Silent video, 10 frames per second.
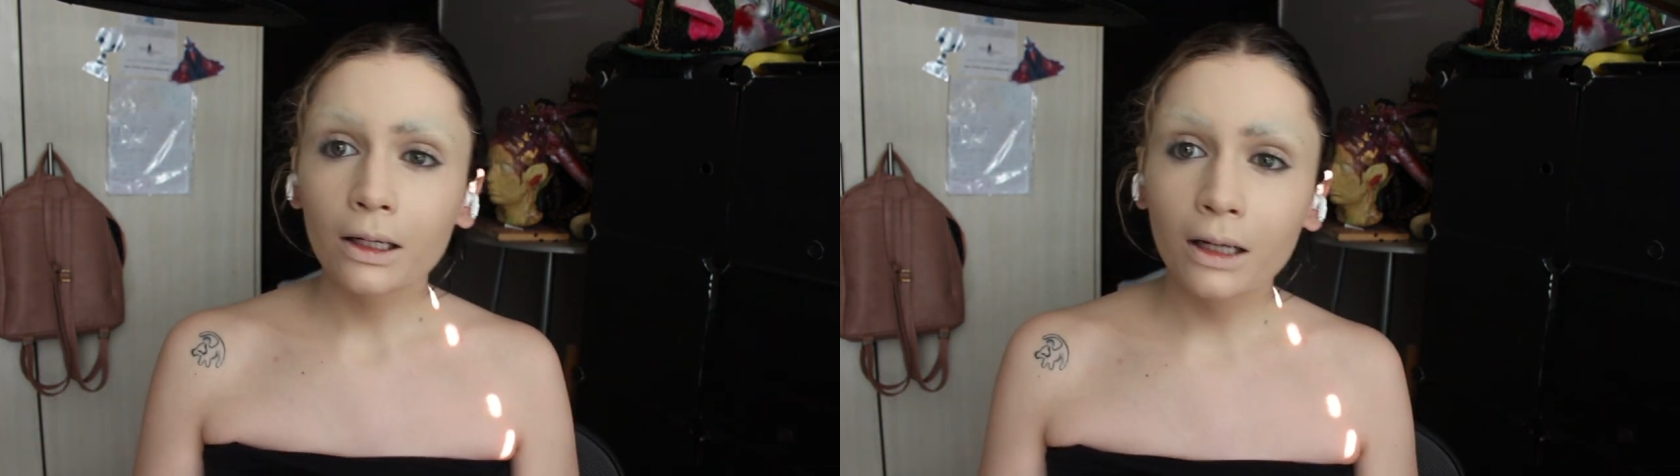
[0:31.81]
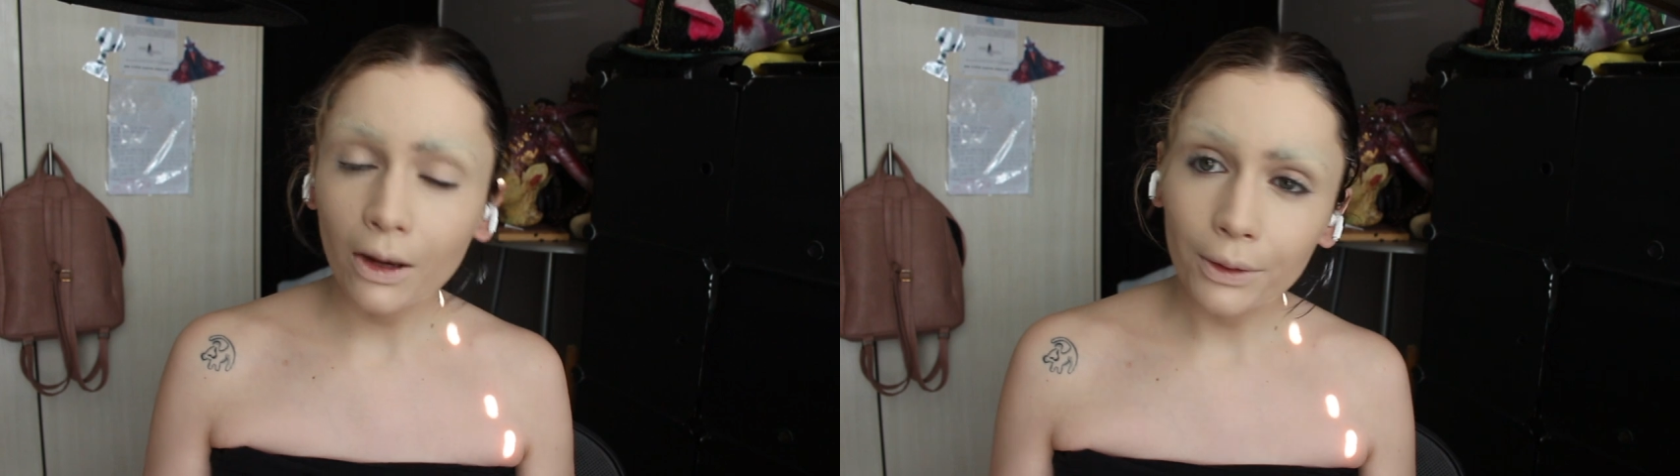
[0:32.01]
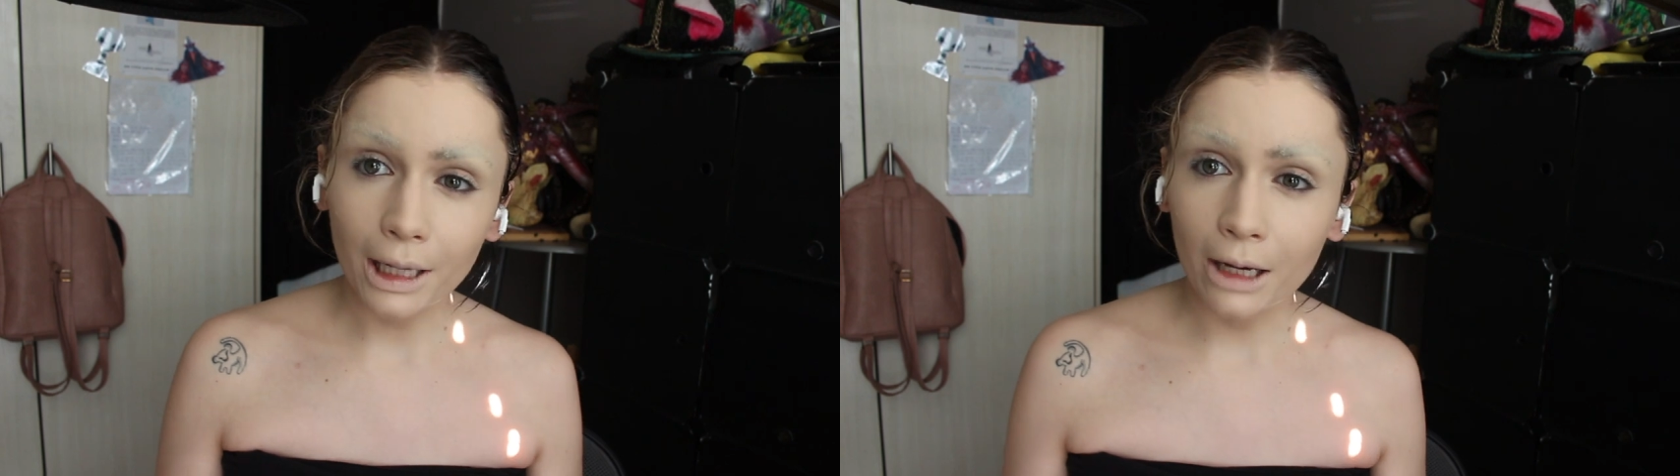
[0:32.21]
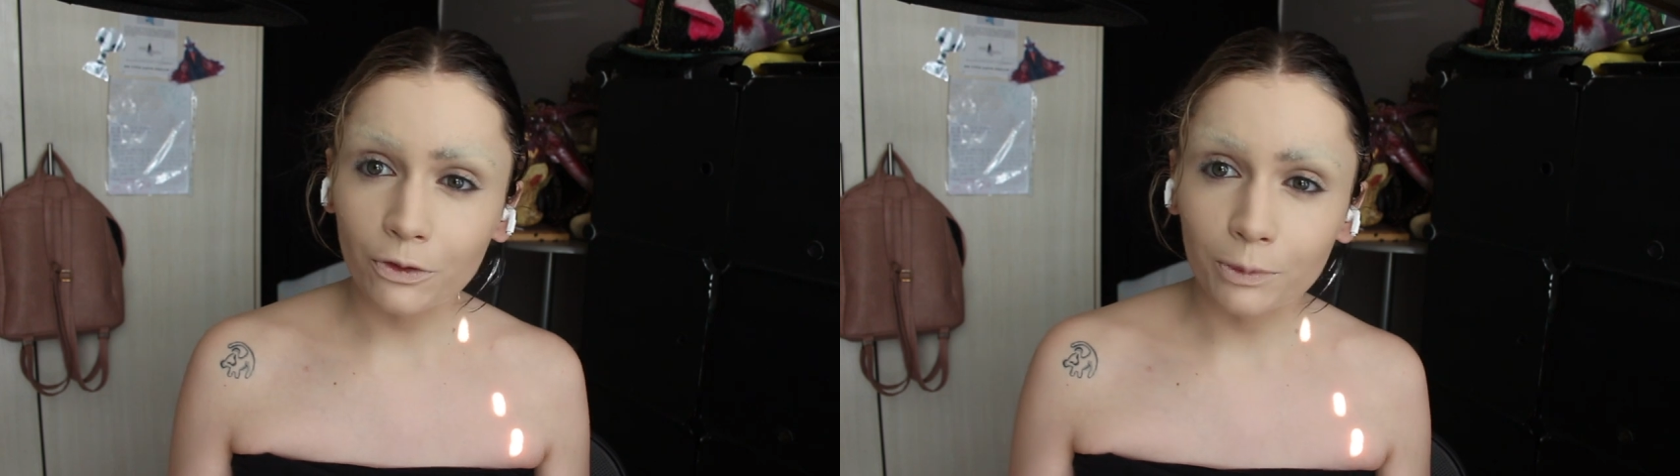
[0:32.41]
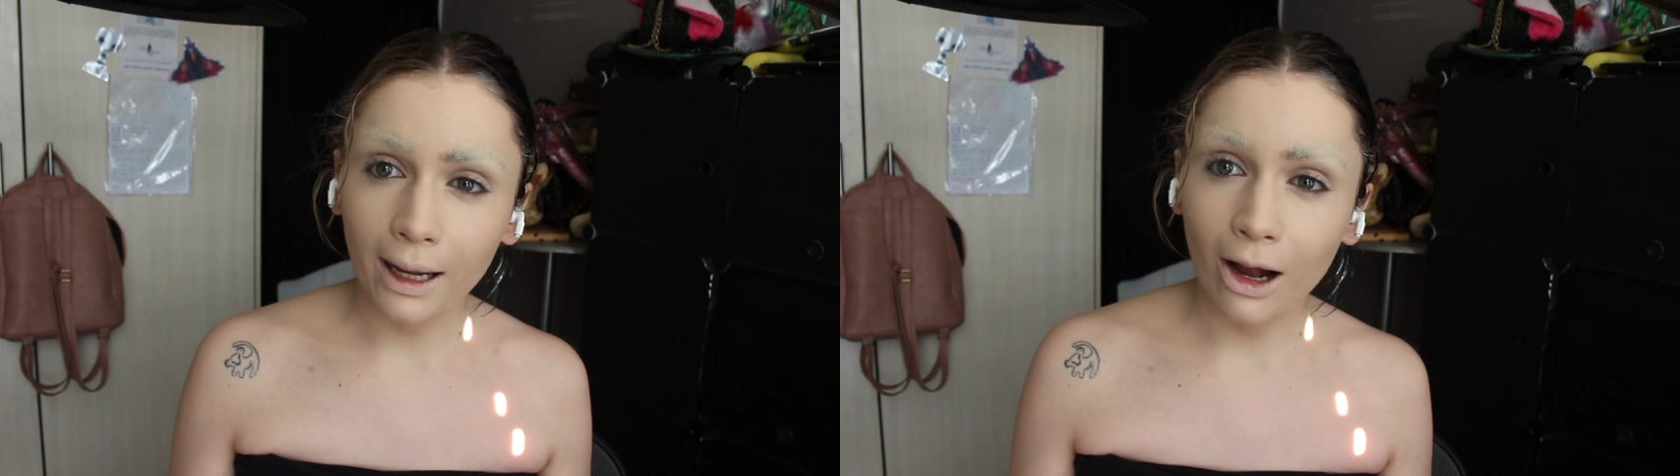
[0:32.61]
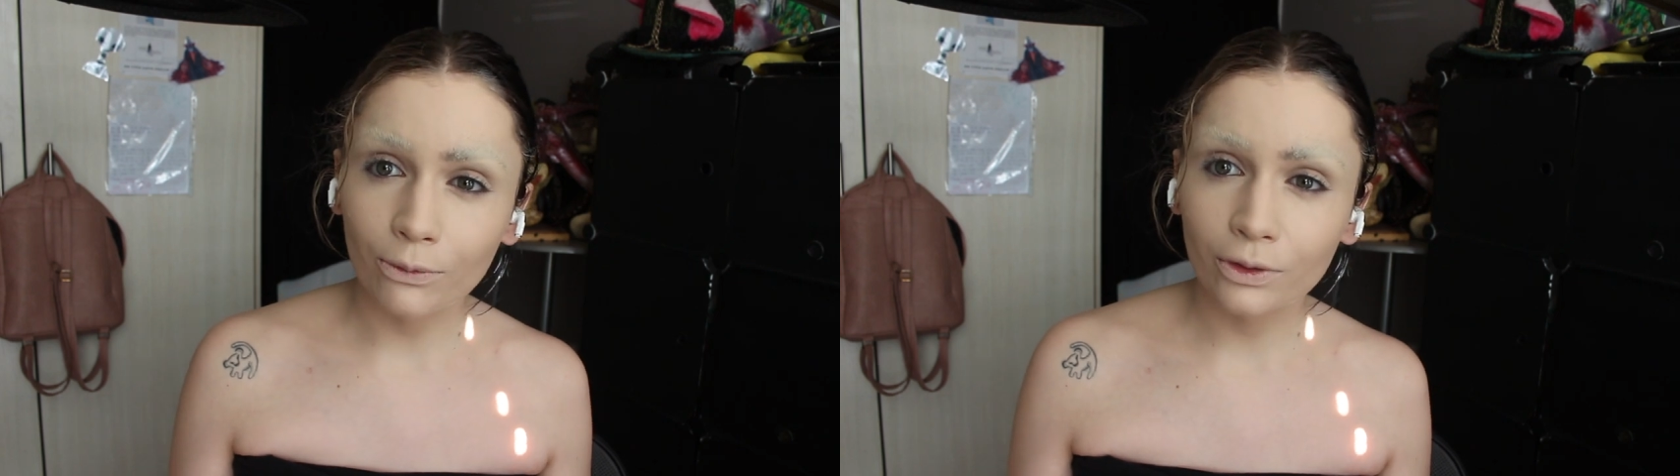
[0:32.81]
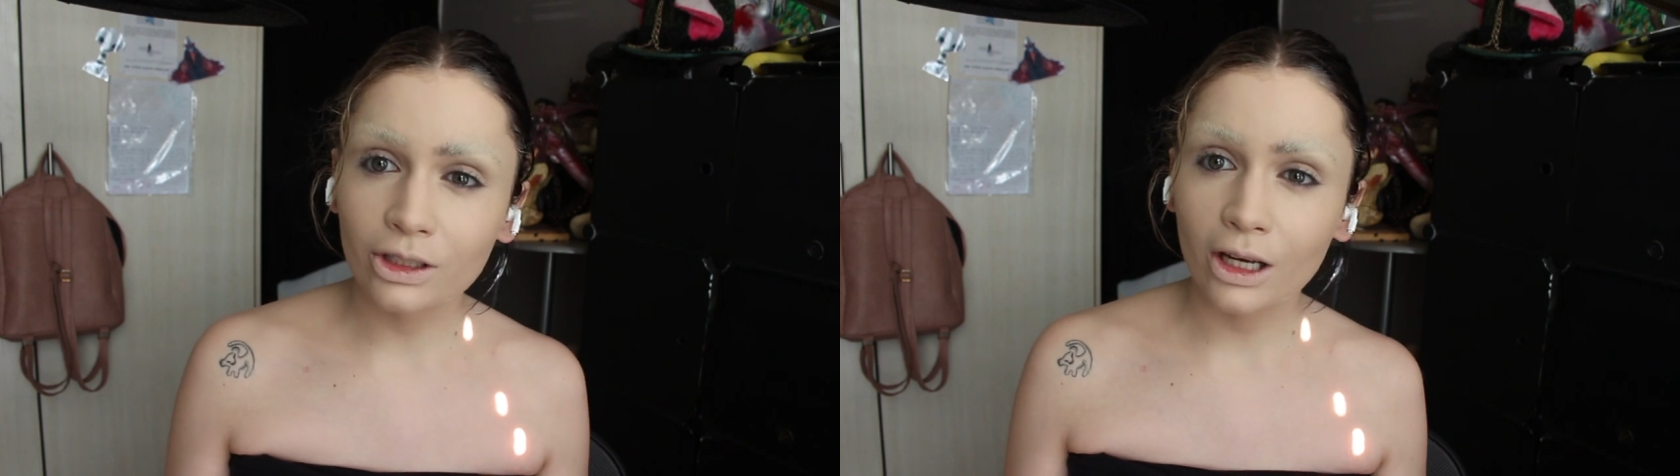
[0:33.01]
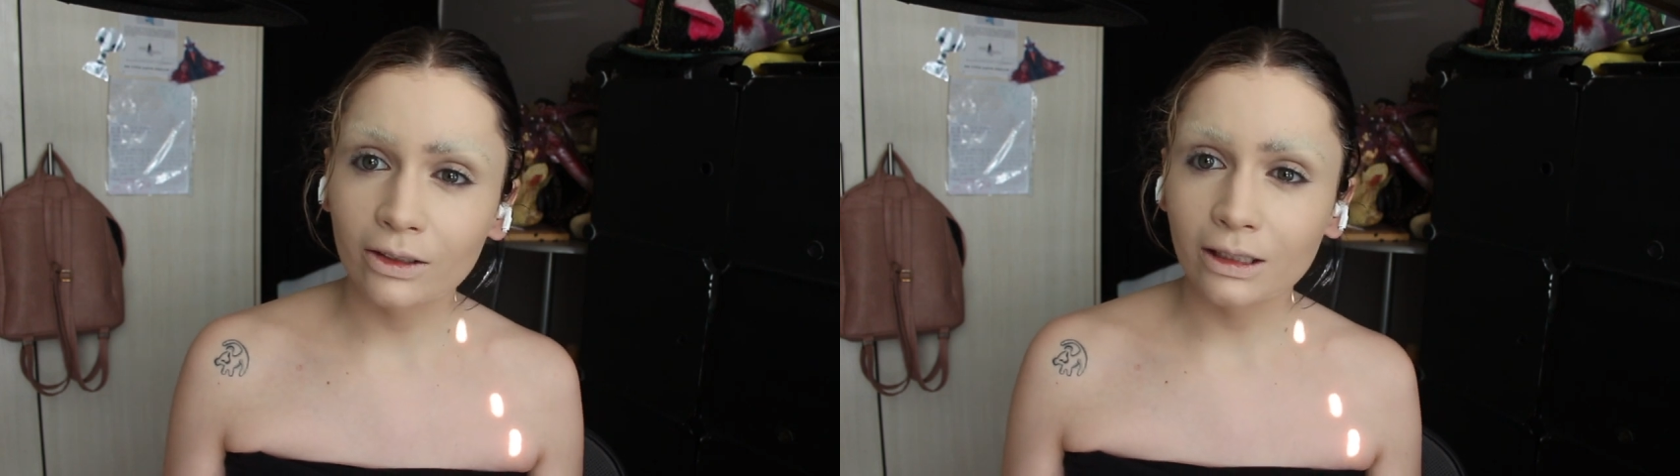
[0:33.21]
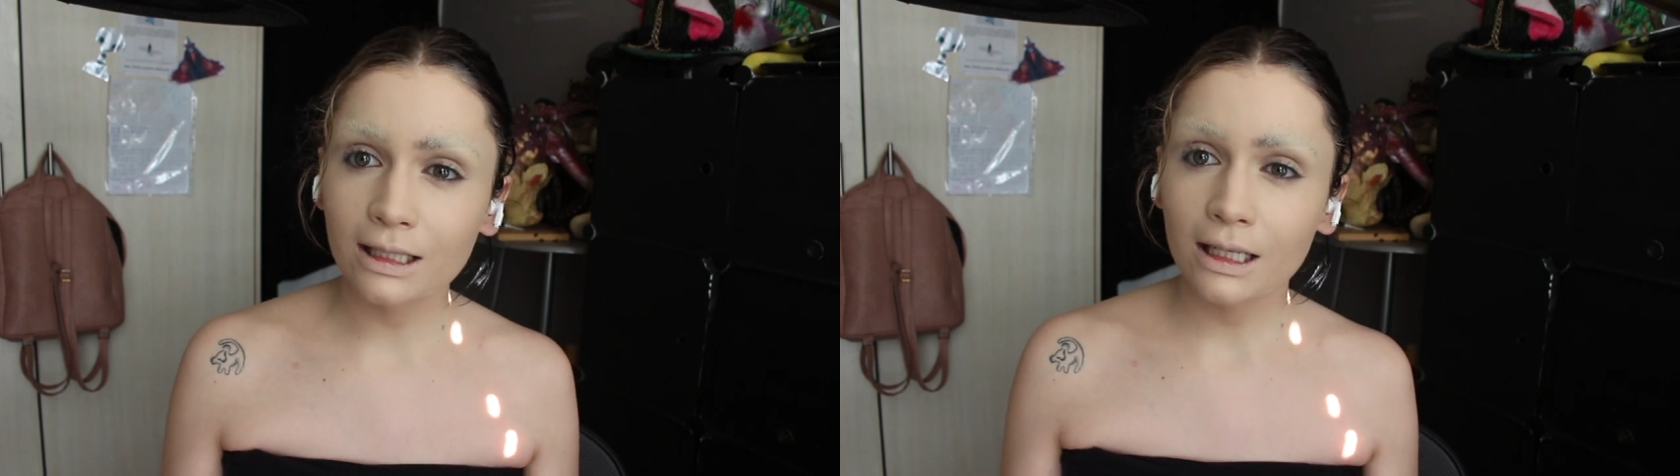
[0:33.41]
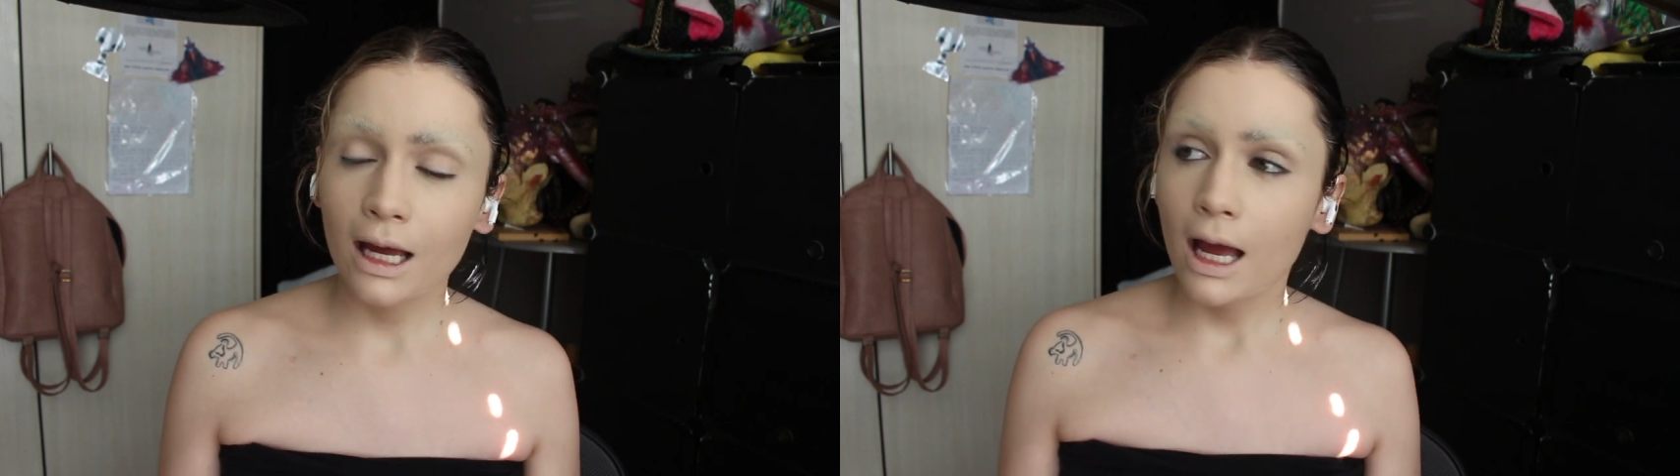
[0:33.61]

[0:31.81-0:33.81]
Going out of my comfort zone is,